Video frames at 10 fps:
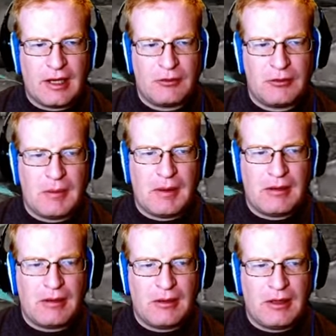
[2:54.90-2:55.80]
much we
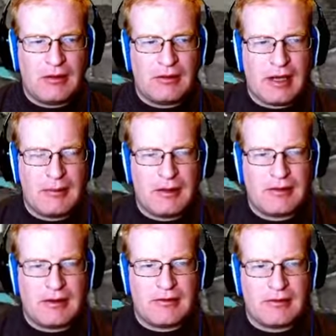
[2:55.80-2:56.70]
make in the time that it
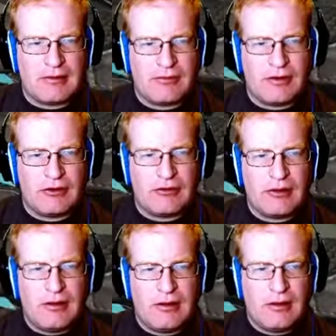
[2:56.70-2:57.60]
takes us to finish
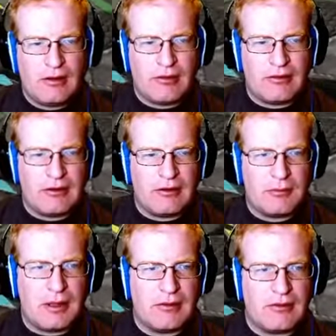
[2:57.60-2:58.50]
the rest of this
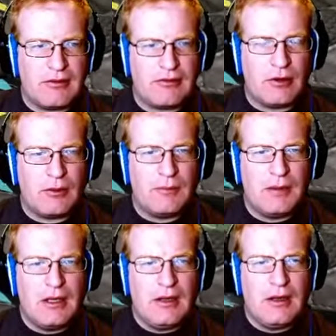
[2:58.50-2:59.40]
base. So
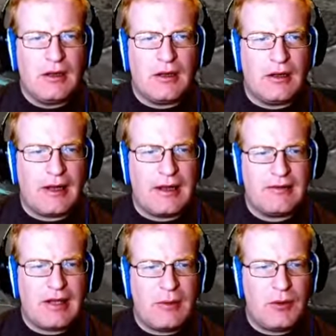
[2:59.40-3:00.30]
uh, last
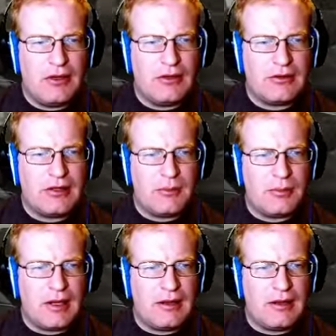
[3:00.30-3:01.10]
time we hooked up, I